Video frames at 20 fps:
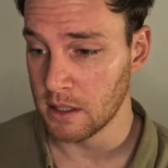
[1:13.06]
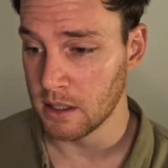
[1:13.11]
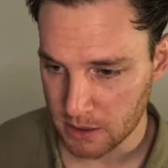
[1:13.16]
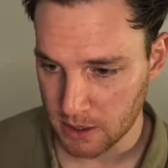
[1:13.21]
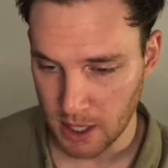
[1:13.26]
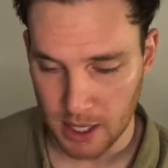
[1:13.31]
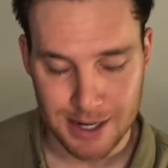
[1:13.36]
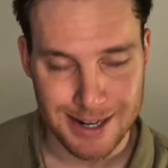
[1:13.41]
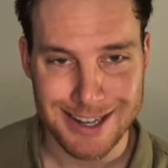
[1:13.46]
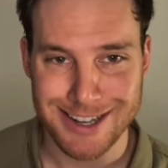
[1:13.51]

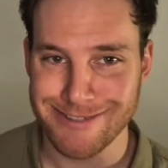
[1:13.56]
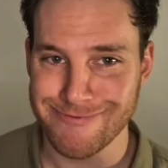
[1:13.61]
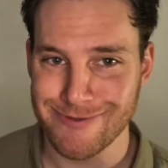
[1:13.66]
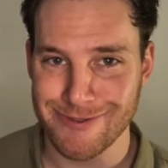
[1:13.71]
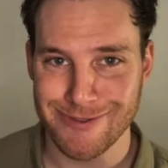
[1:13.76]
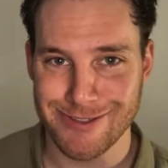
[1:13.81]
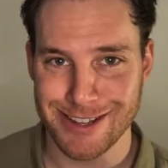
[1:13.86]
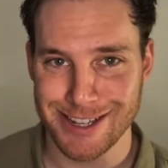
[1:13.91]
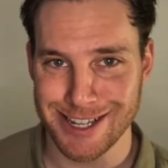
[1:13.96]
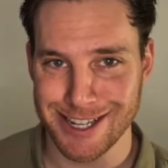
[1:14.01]
I love
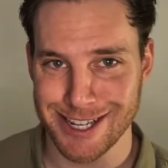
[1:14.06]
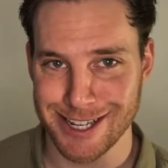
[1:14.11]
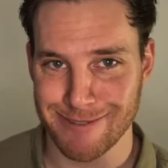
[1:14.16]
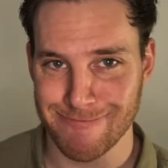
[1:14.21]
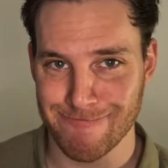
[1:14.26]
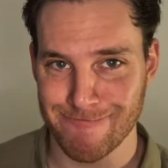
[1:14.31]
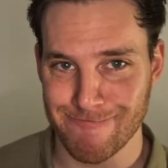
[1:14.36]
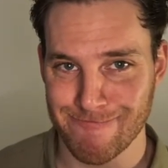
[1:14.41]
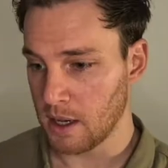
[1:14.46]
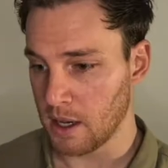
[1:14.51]
to sing.
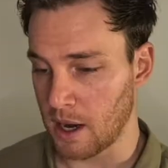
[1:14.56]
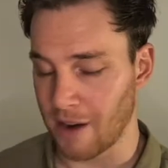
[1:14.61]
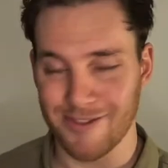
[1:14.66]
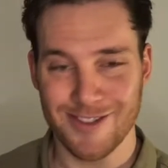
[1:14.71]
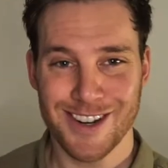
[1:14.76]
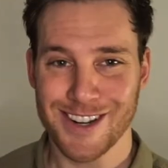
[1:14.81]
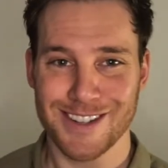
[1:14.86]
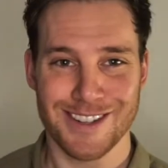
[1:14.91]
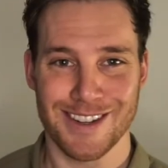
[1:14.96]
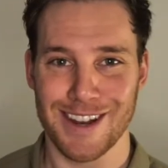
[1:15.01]
I've
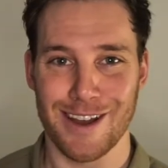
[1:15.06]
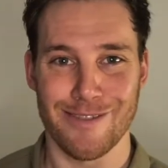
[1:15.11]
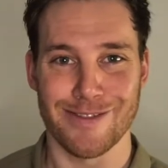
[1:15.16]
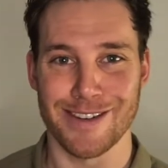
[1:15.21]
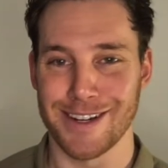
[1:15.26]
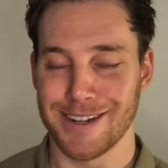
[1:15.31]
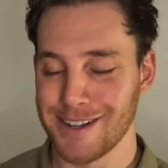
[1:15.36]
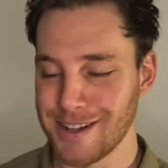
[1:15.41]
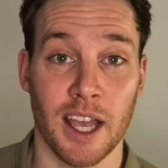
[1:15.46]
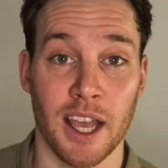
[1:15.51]
just loved
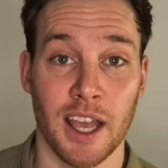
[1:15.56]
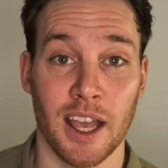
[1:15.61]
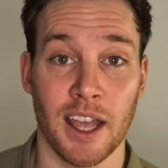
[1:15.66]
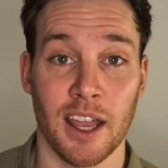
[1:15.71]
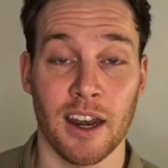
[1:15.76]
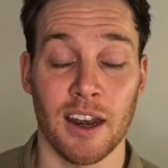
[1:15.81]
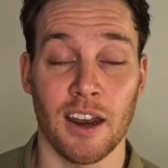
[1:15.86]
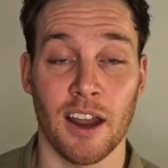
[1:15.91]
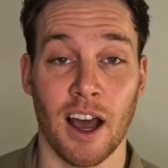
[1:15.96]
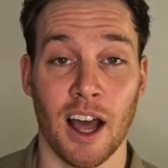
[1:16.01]
it.
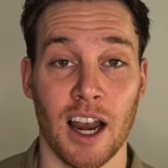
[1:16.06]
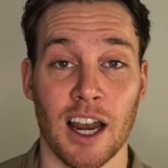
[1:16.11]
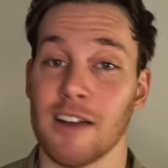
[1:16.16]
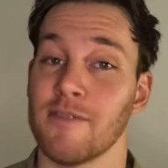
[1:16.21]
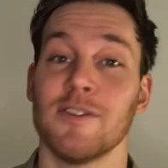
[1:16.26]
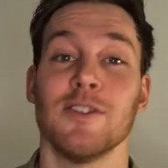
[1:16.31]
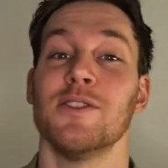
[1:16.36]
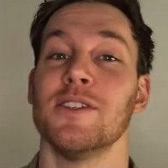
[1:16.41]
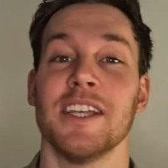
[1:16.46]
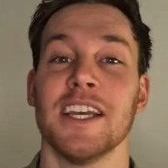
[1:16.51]
And I love
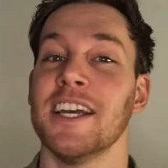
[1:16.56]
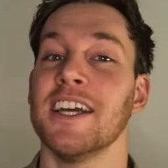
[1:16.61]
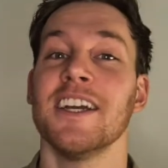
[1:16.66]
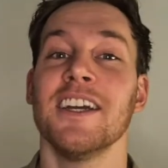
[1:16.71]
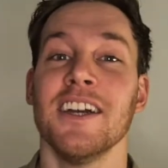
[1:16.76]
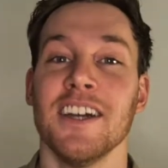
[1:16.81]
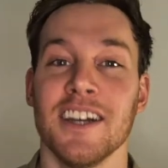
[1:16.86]
to sing.